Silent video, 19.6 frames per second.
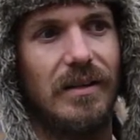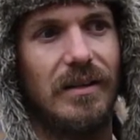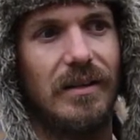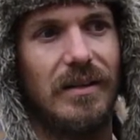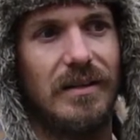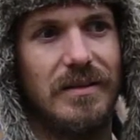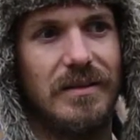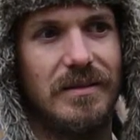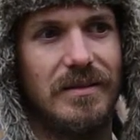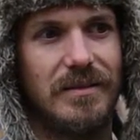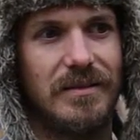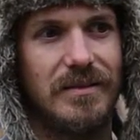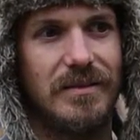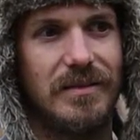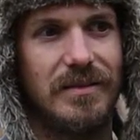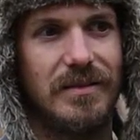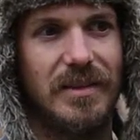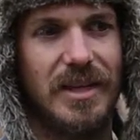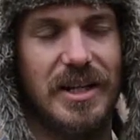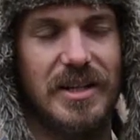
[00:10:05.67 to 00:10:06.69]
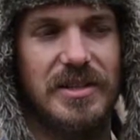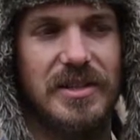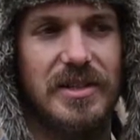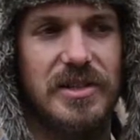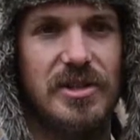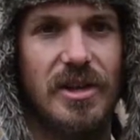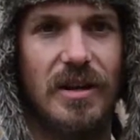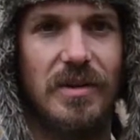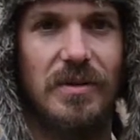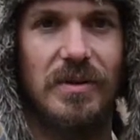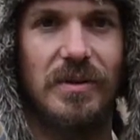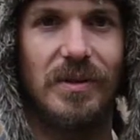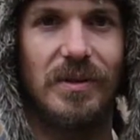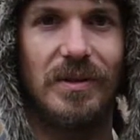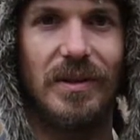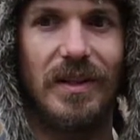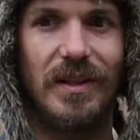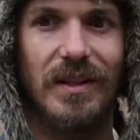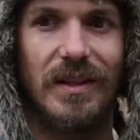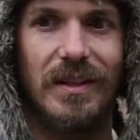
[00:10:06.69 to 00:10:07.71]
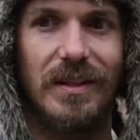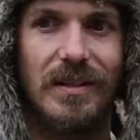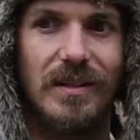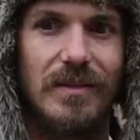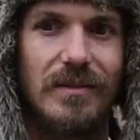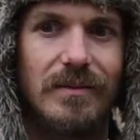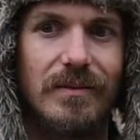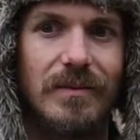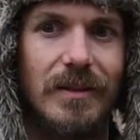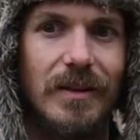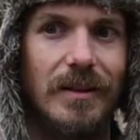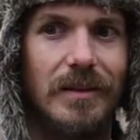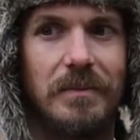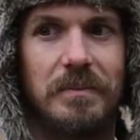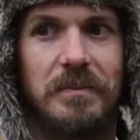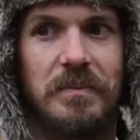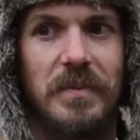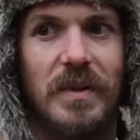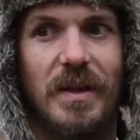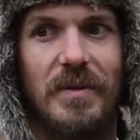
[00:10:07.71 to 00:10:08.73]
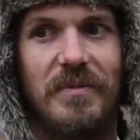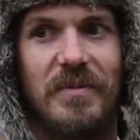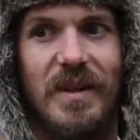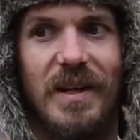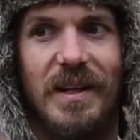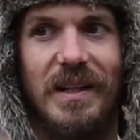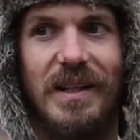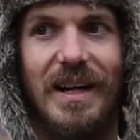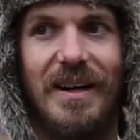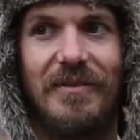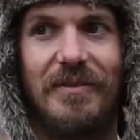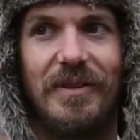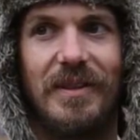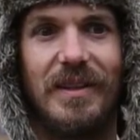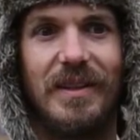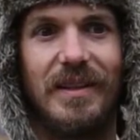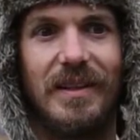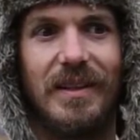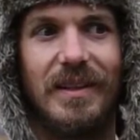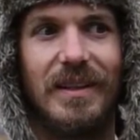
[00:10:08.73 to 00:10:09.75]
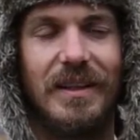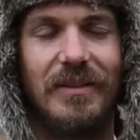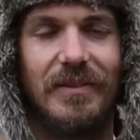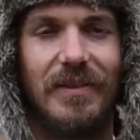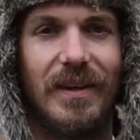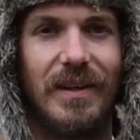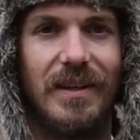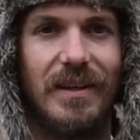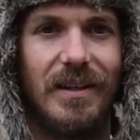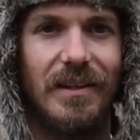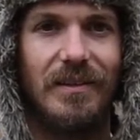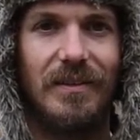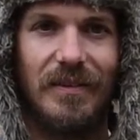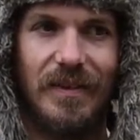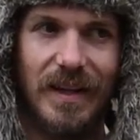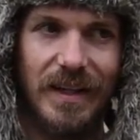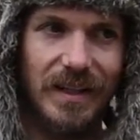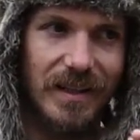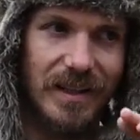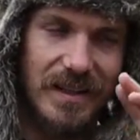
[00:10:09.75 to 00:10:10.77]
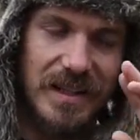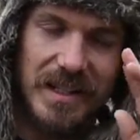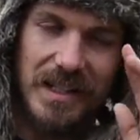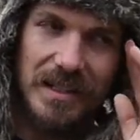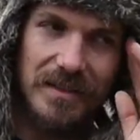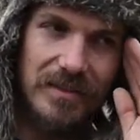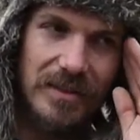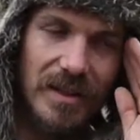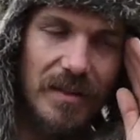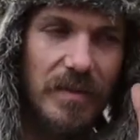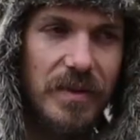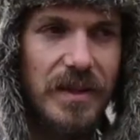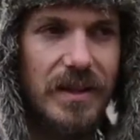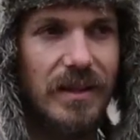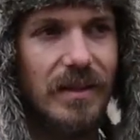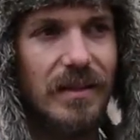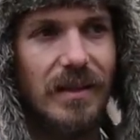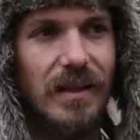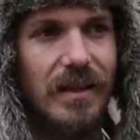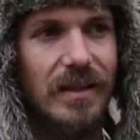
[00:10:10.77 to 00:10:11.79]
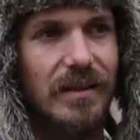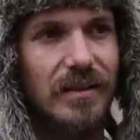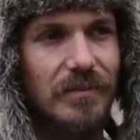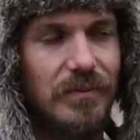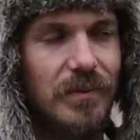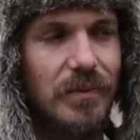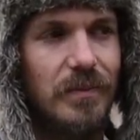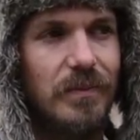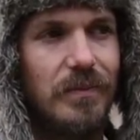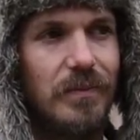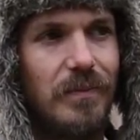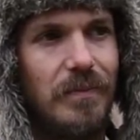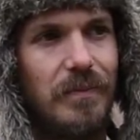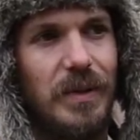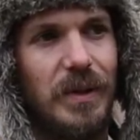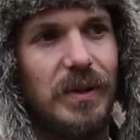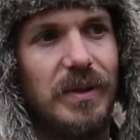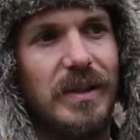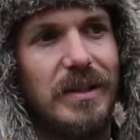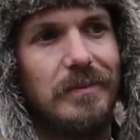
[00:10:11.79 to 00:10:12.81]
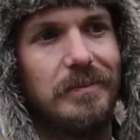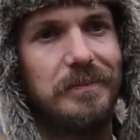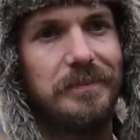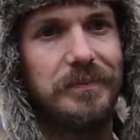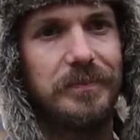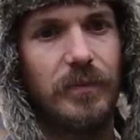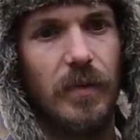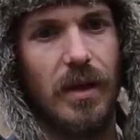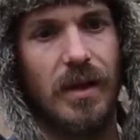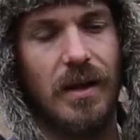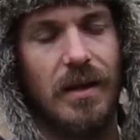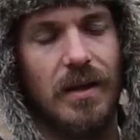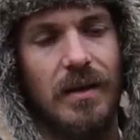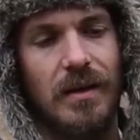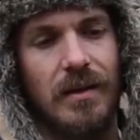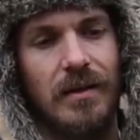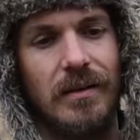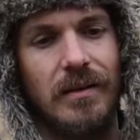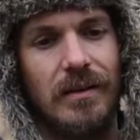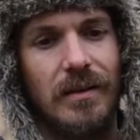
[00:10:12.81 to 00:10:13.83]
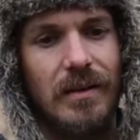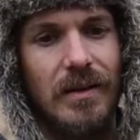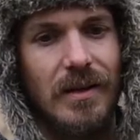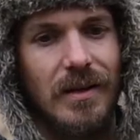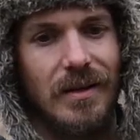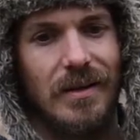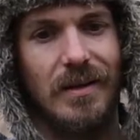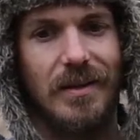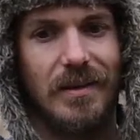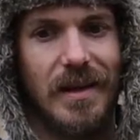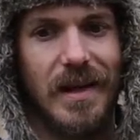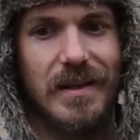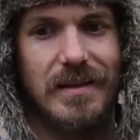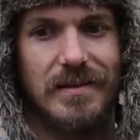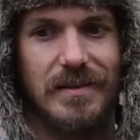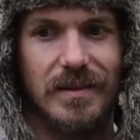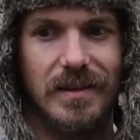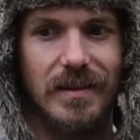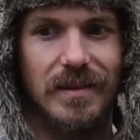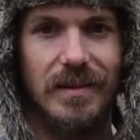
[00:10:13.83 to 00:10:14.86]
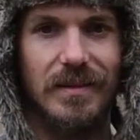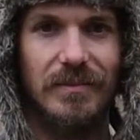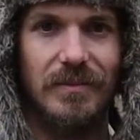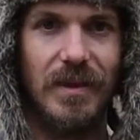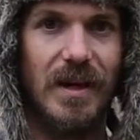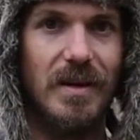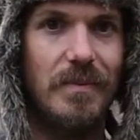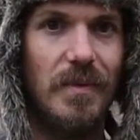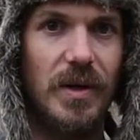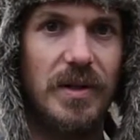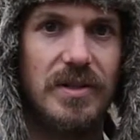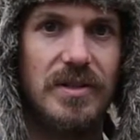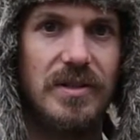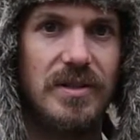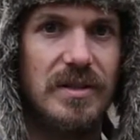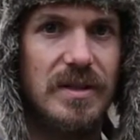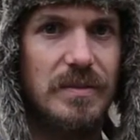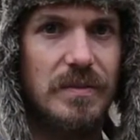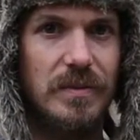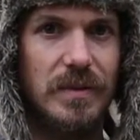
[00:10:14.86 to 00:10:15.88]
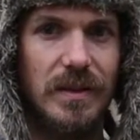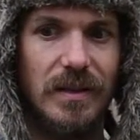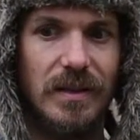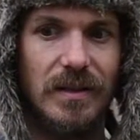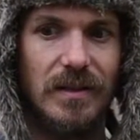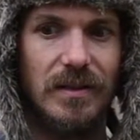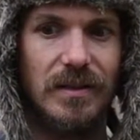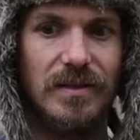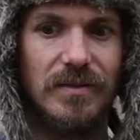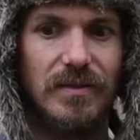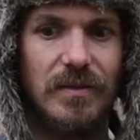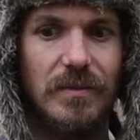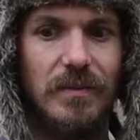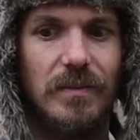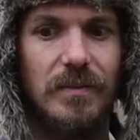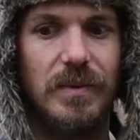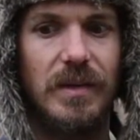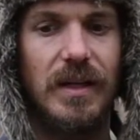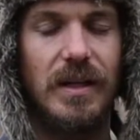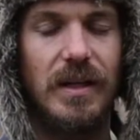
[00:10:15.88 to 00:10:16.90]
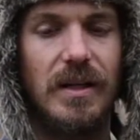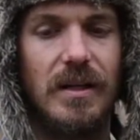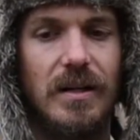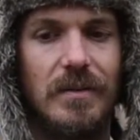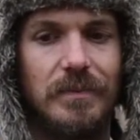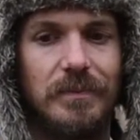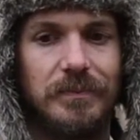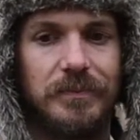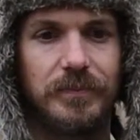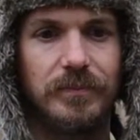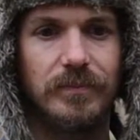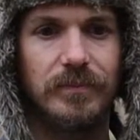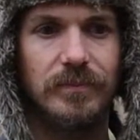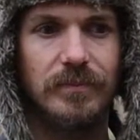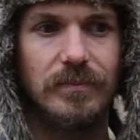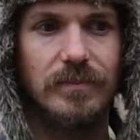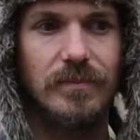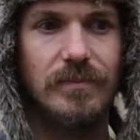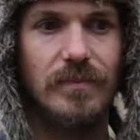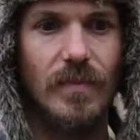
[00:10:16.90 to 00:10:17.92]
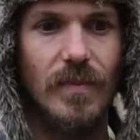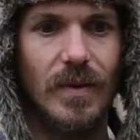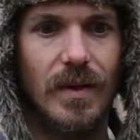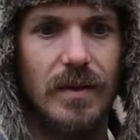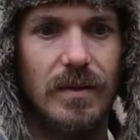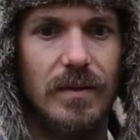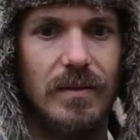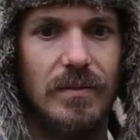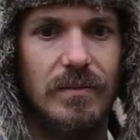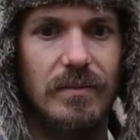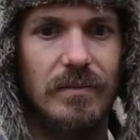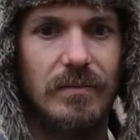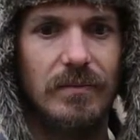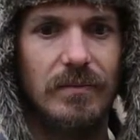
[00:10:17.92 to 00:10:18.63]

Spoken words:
and yeah, just in general, like, I'm very confident. Like, if I can think of something, I can build it, and that's very much just from being here. And